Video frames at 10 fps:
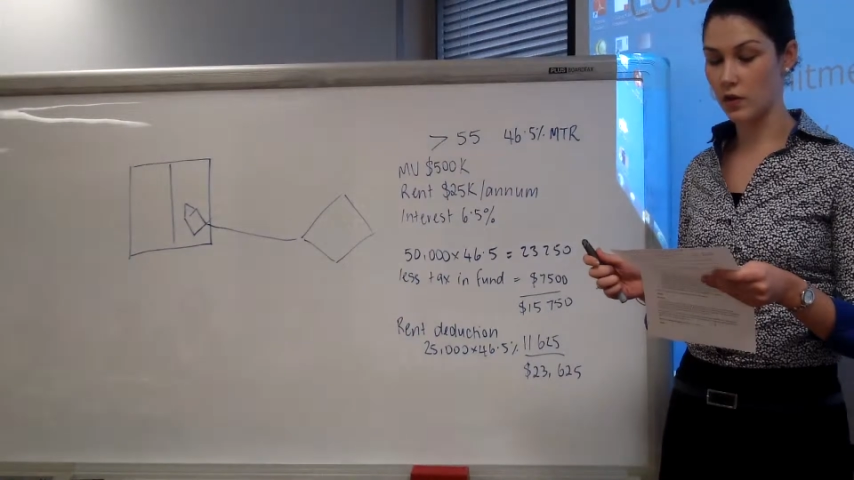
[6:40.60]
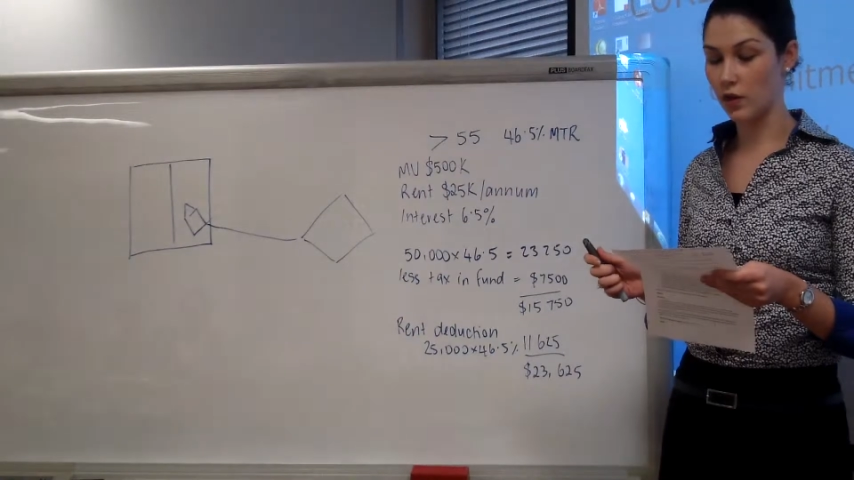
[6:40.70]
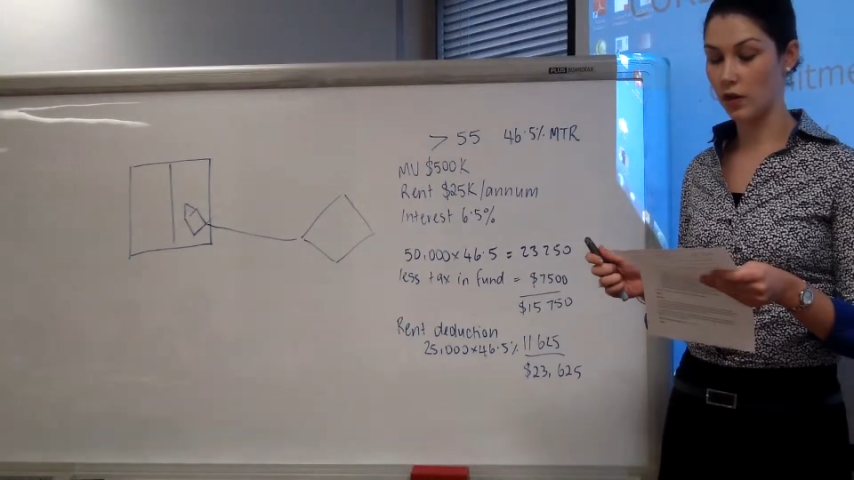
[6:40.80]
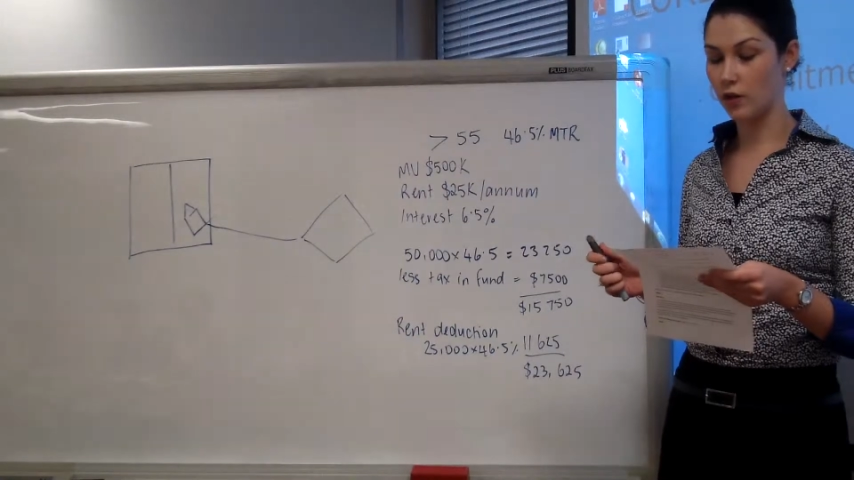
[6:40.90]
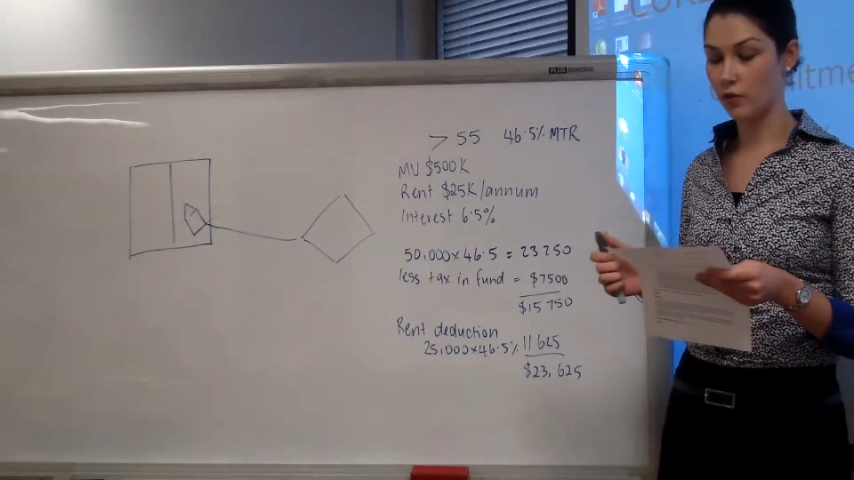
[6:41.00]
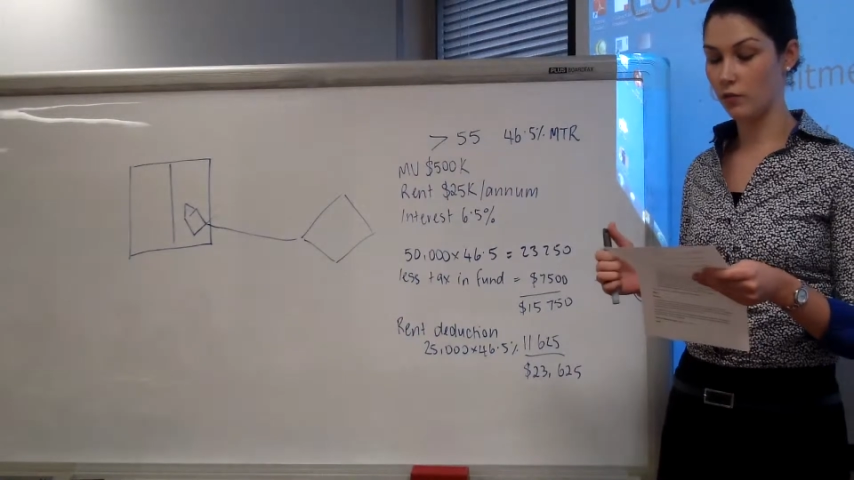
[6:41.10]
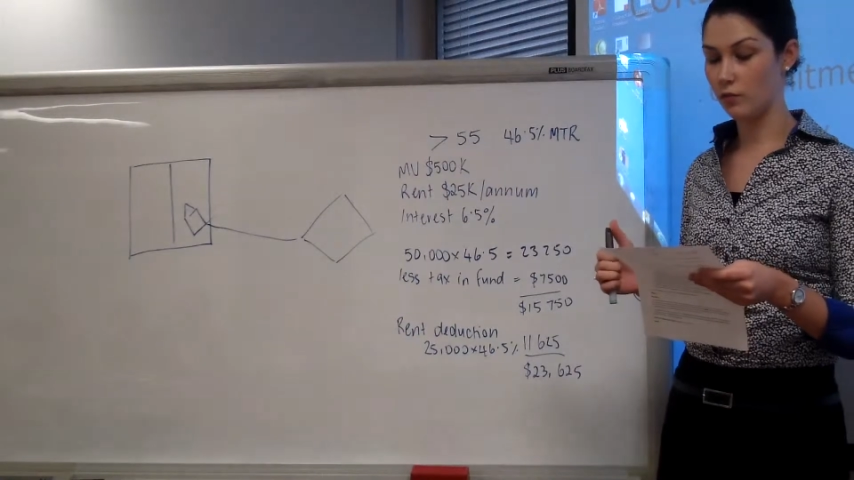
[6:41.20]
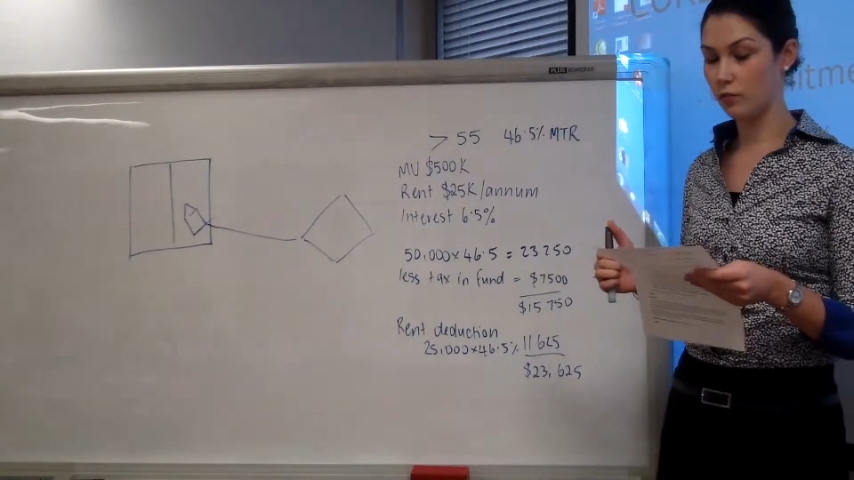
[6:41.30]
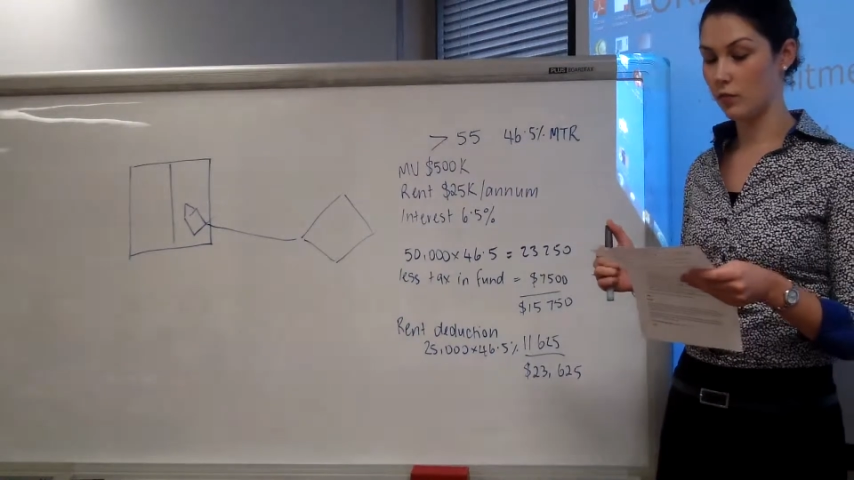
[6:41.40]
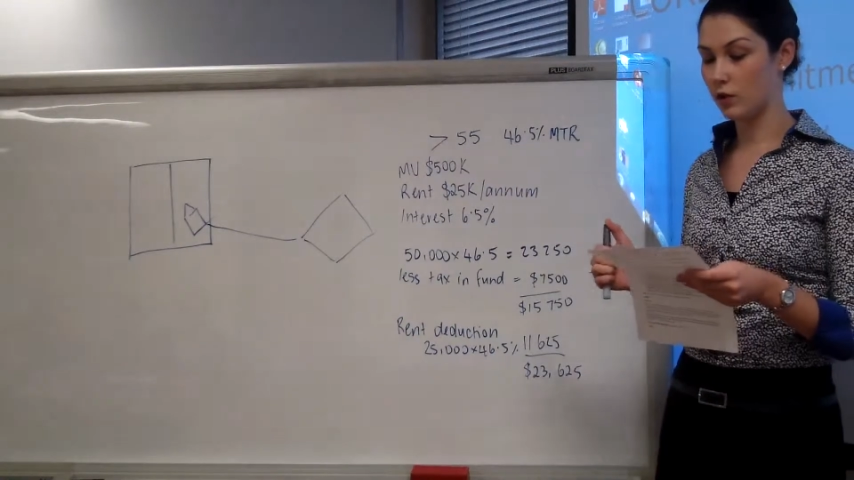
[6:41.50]
So the
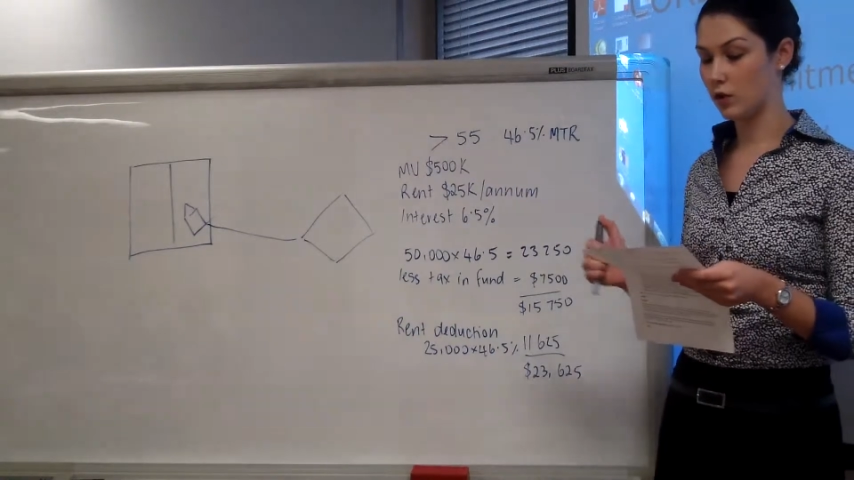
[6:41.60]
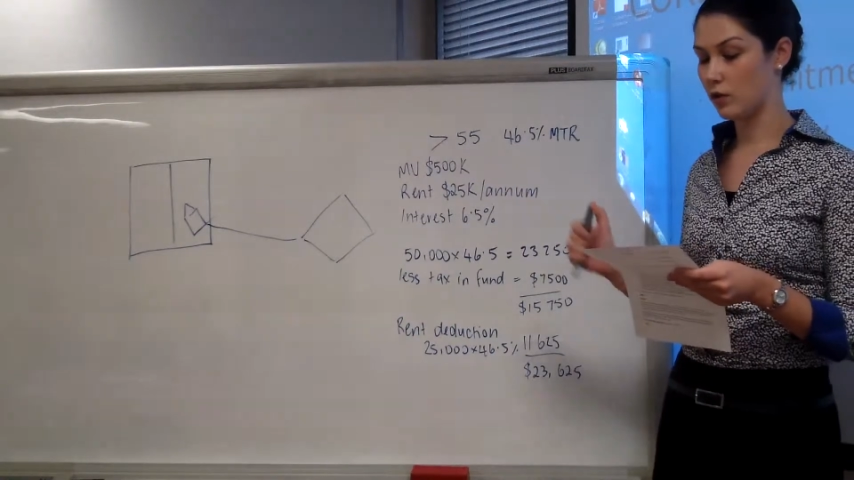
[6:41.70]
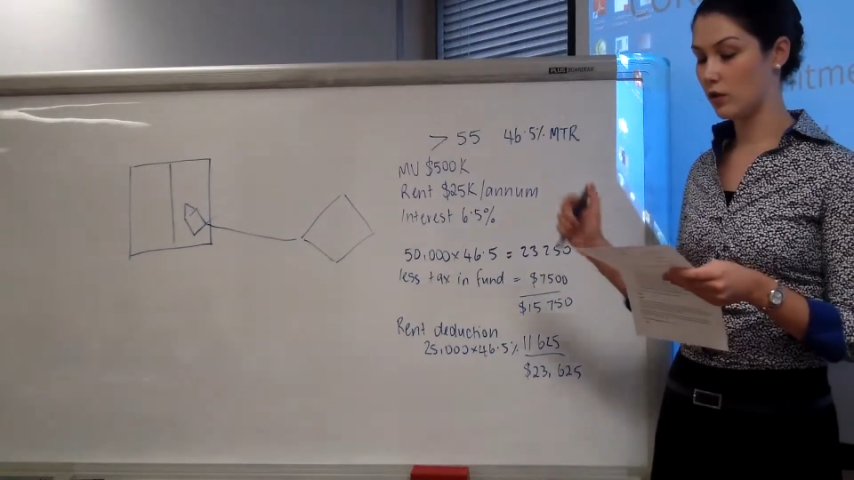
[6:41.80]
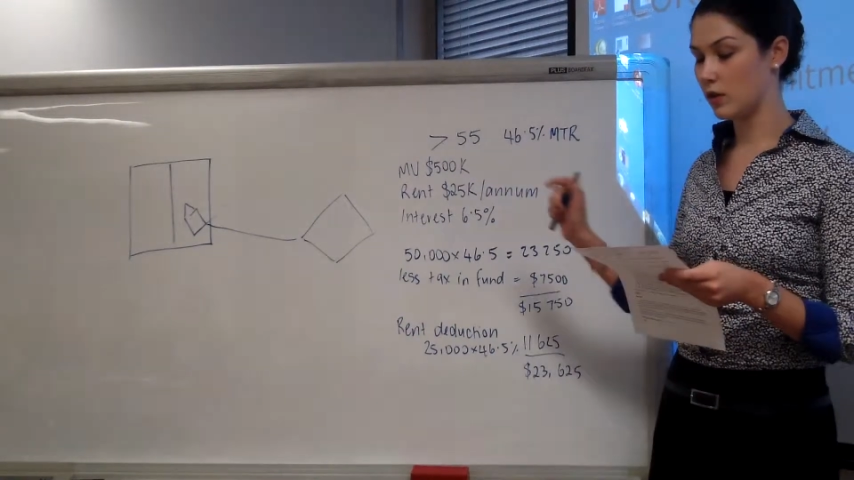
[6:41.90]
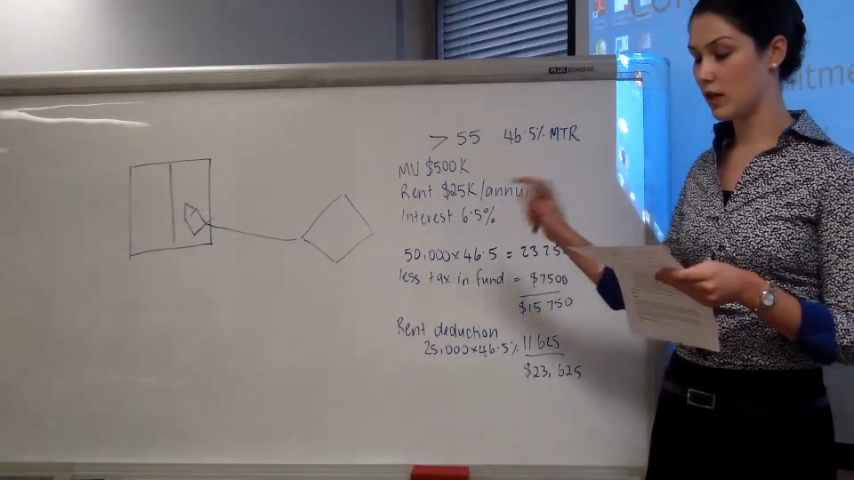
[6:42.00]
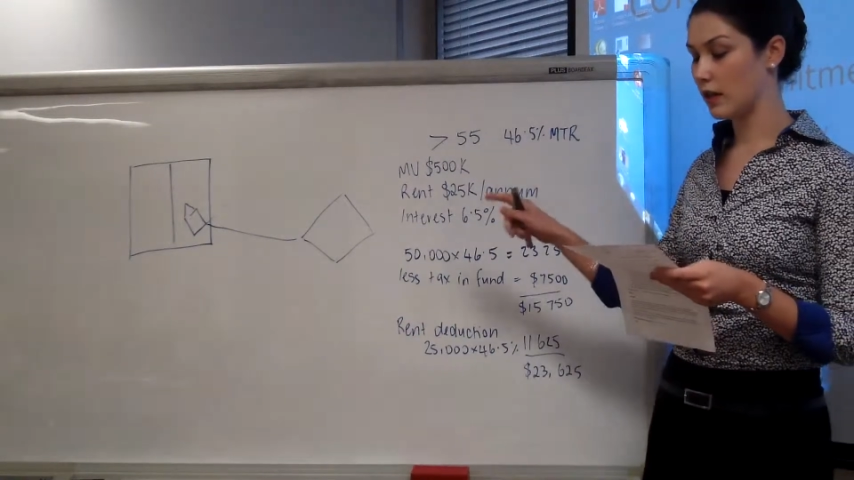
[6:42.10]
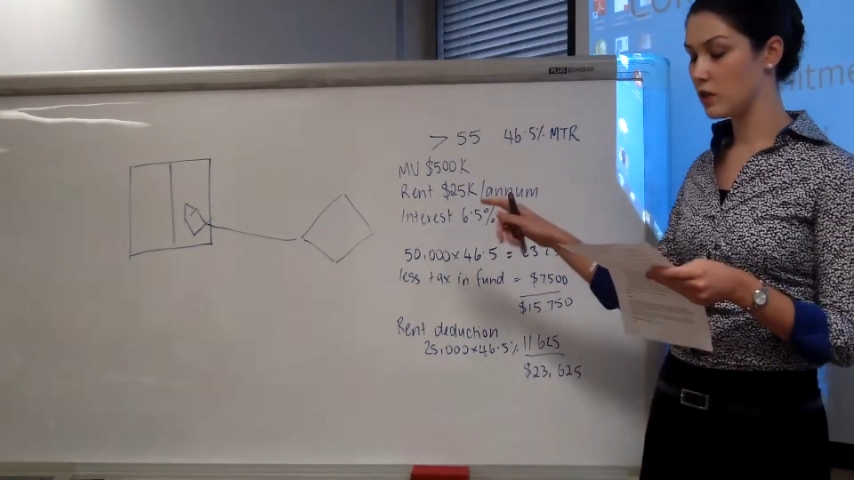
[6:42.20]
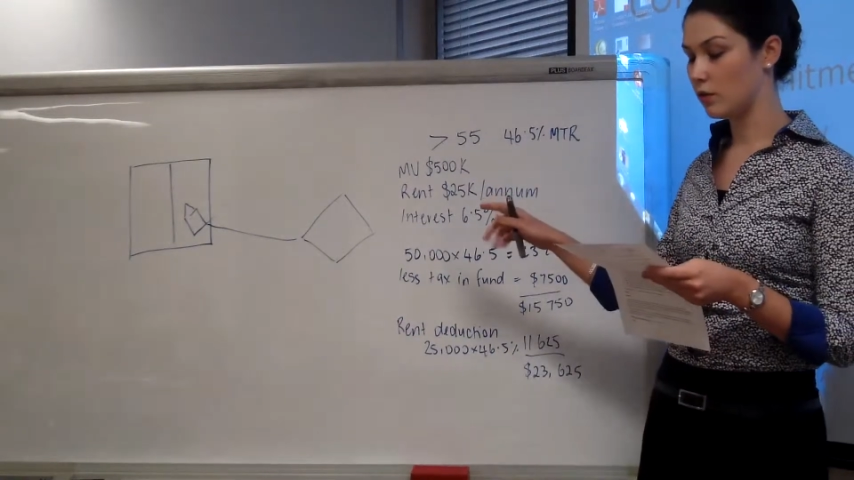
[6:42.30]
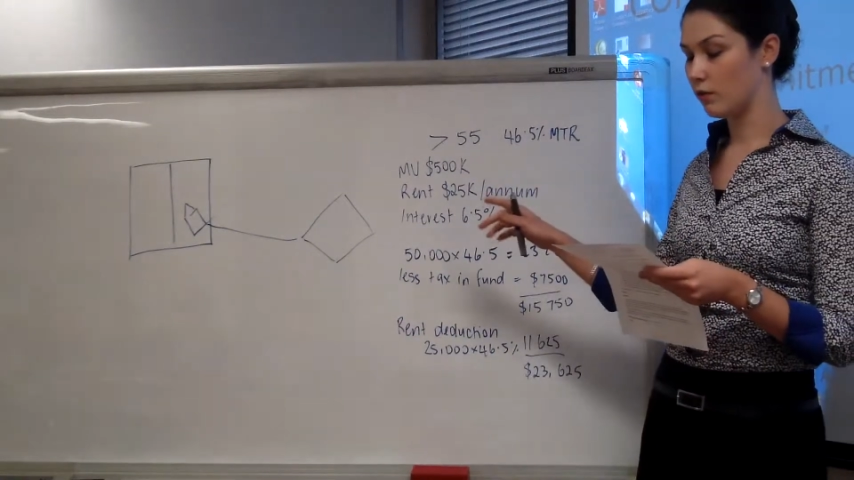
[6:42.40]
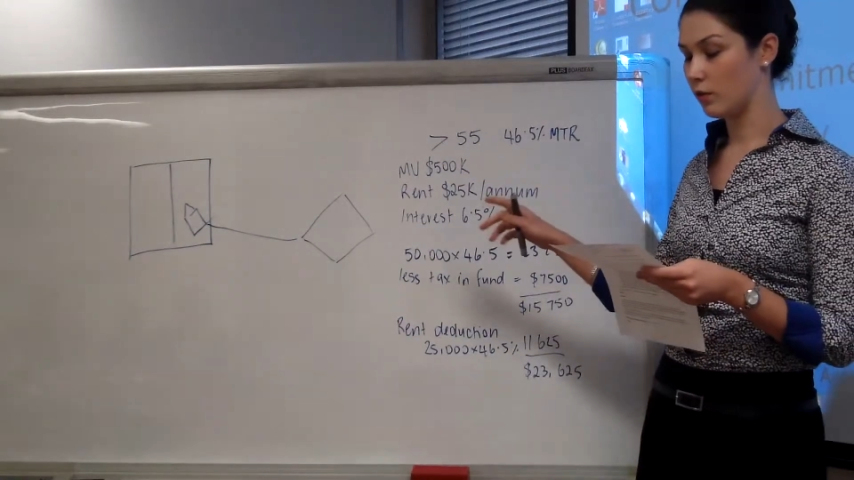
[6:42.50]
deduction